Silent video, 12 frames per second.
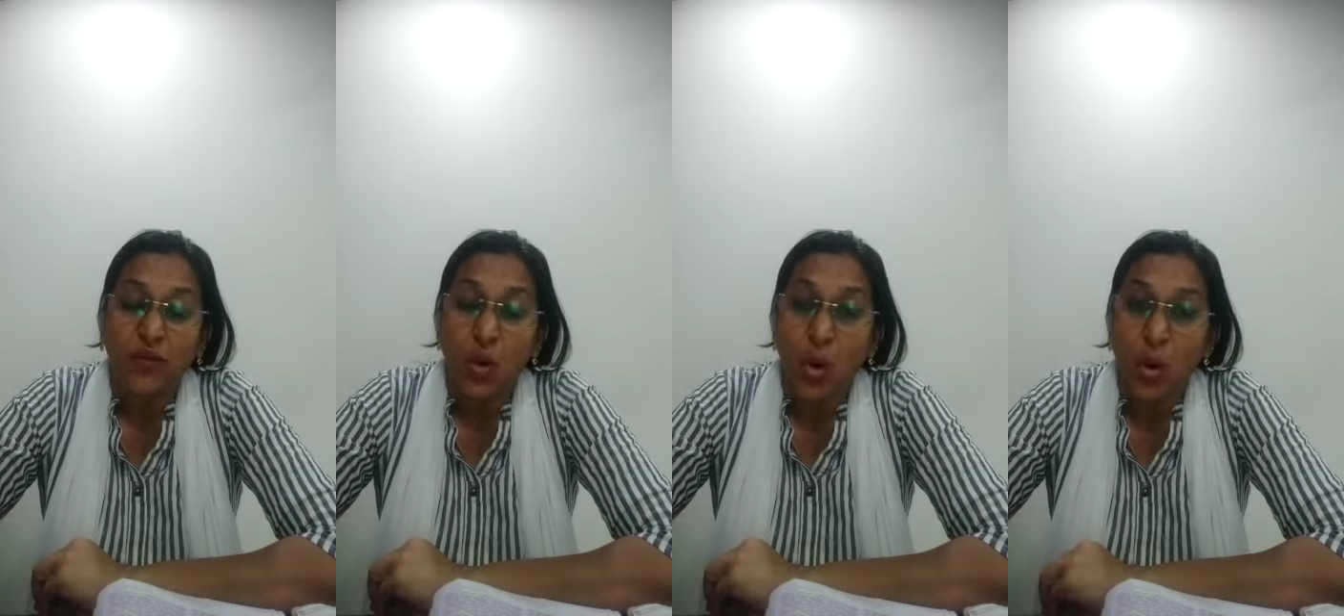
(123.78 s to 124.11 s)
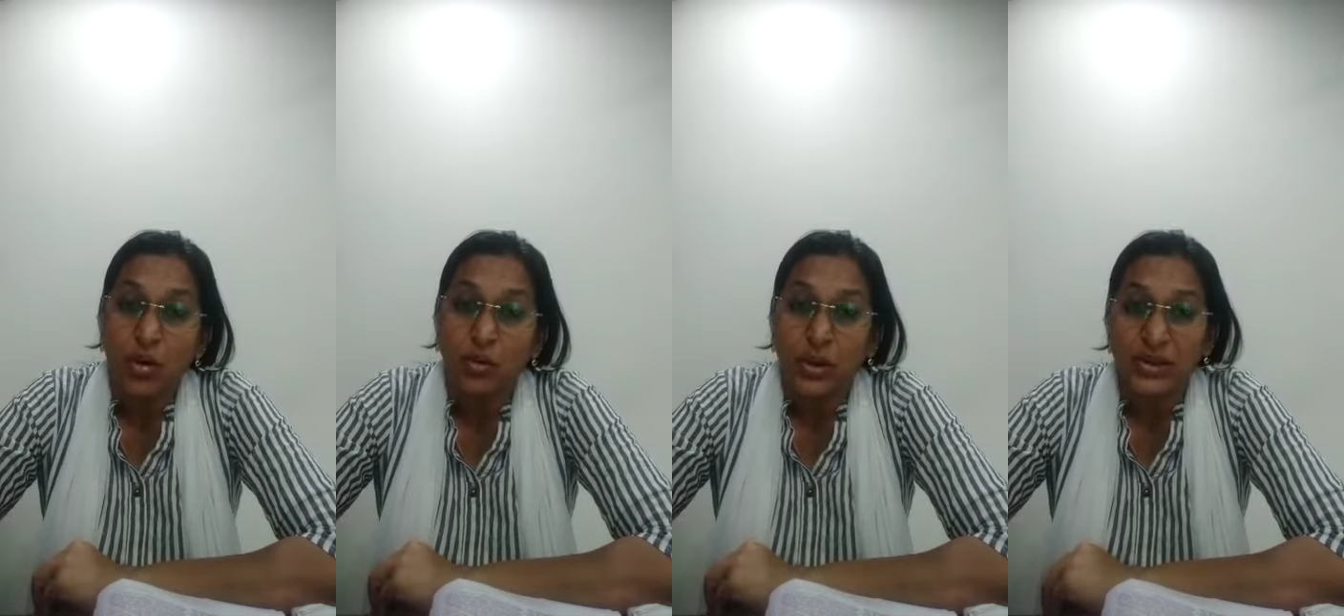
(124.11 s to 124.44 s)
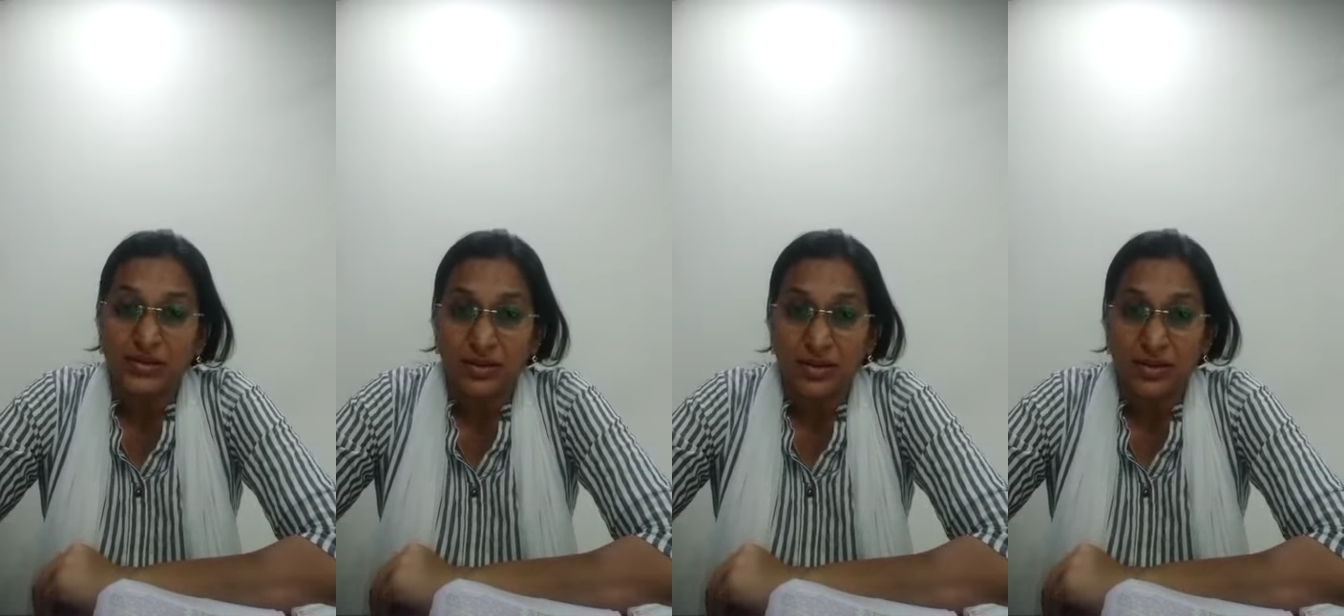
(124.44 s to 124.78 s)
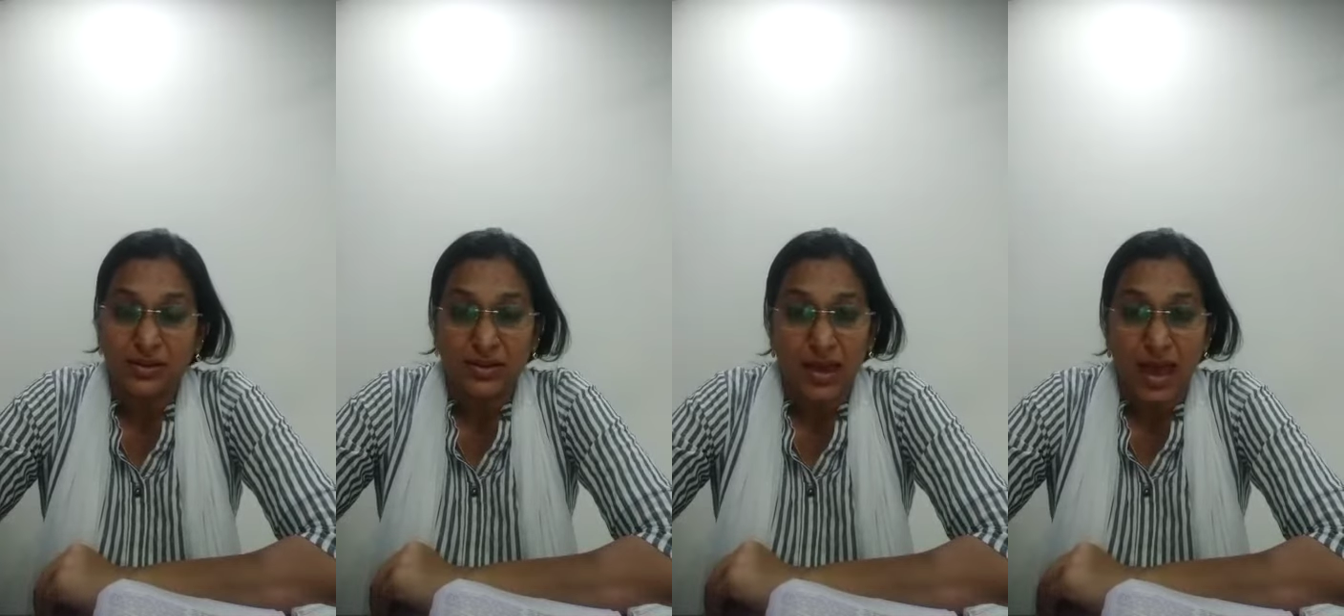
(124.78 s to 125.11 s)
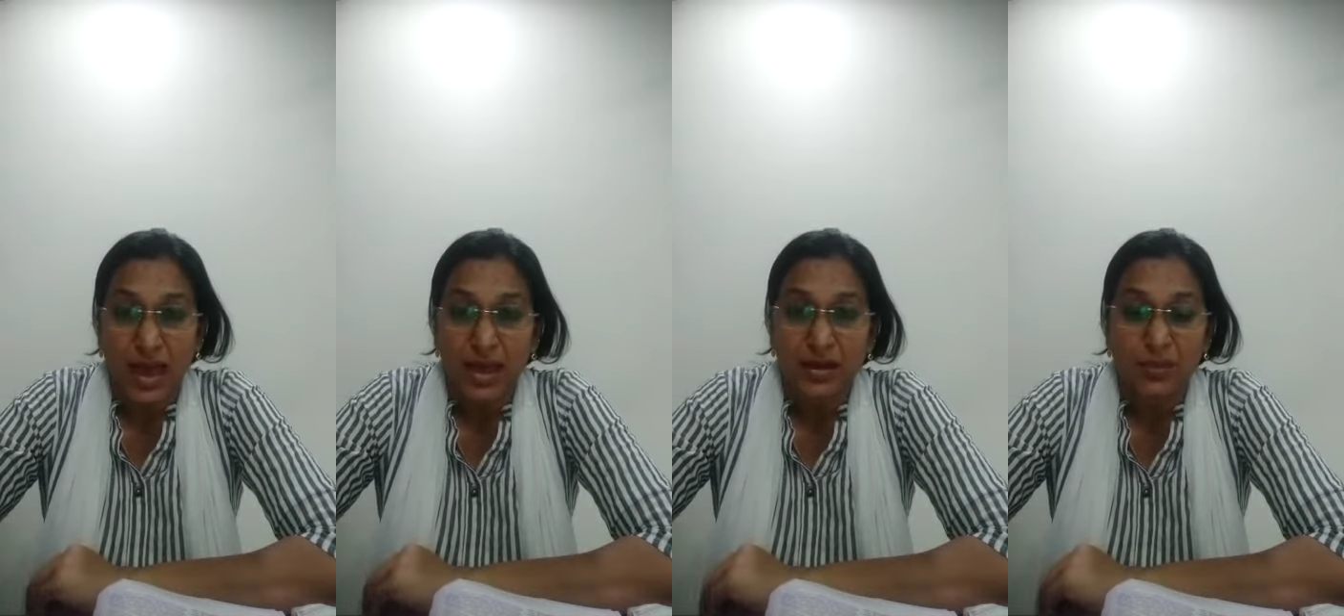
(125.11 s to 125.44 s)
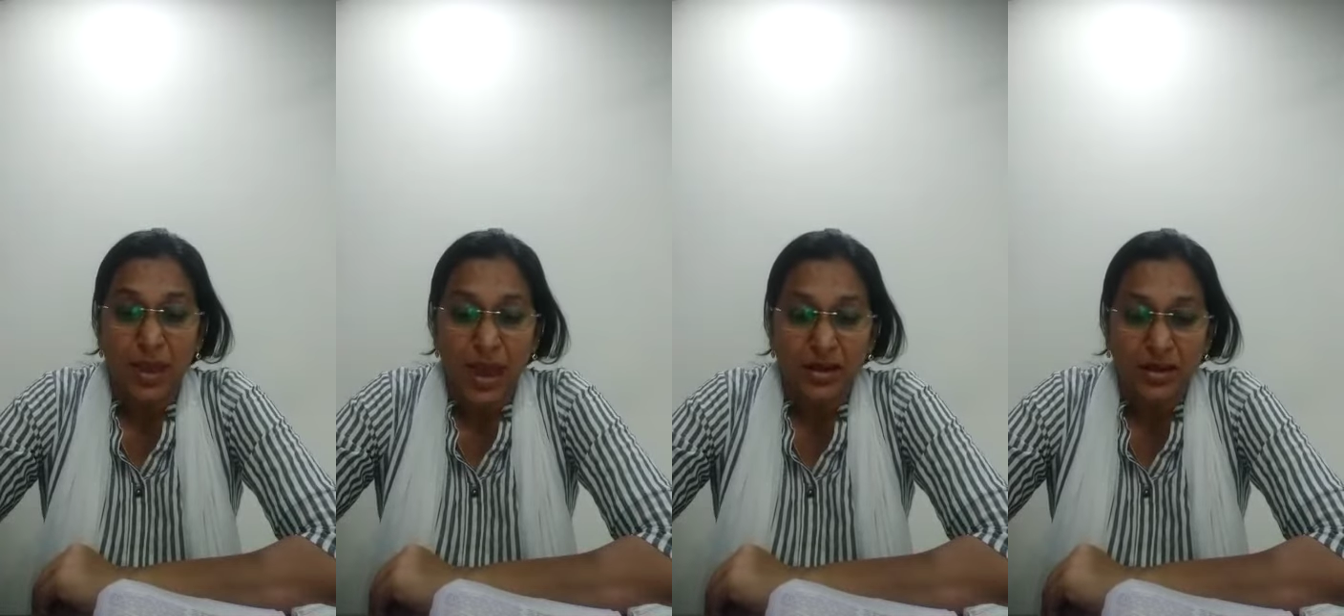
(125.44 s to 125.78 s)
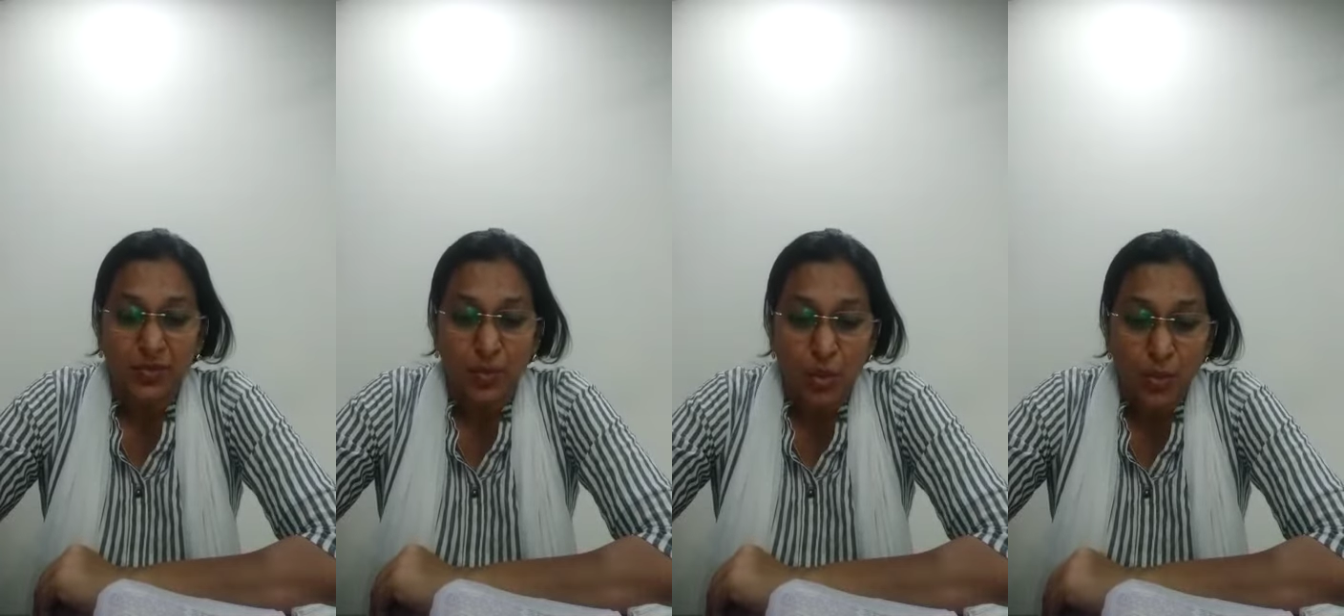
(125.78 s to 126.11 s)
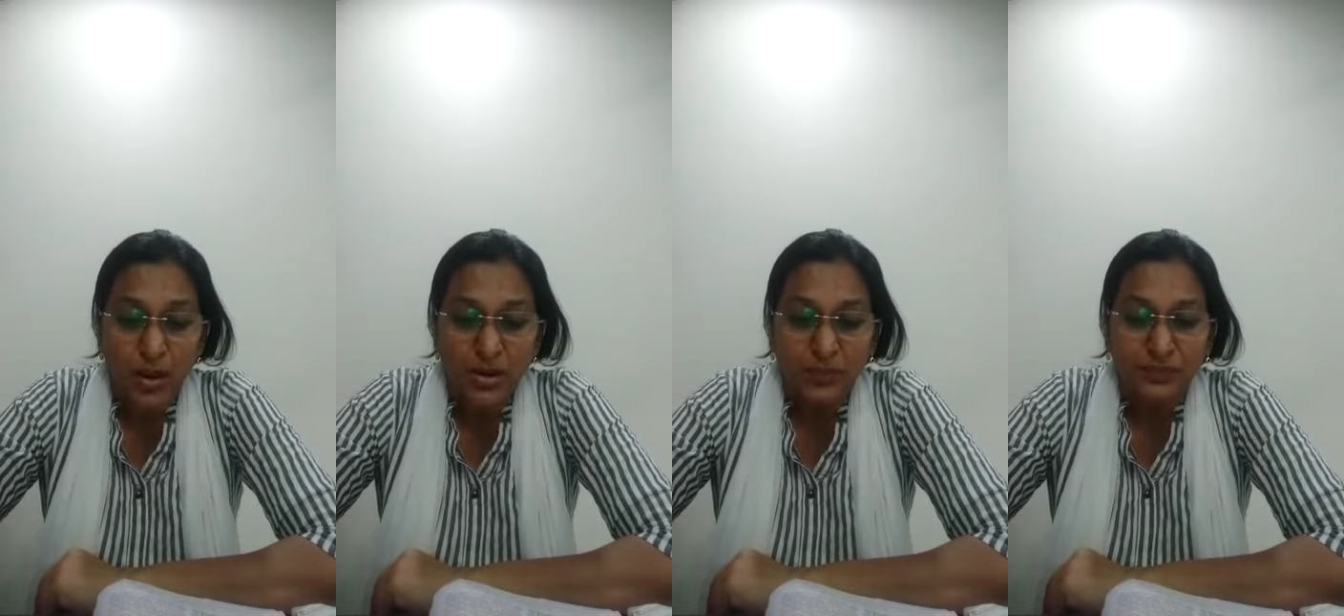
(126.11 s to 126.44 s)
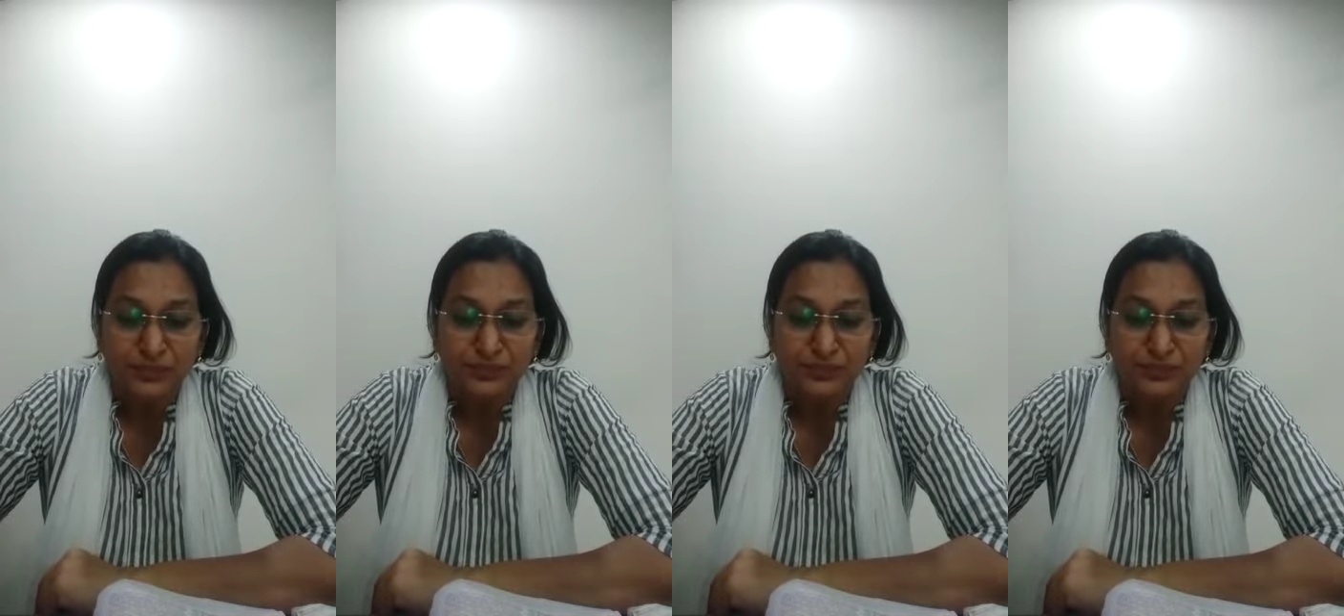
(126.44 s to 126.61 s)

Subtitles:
all races and man and woman,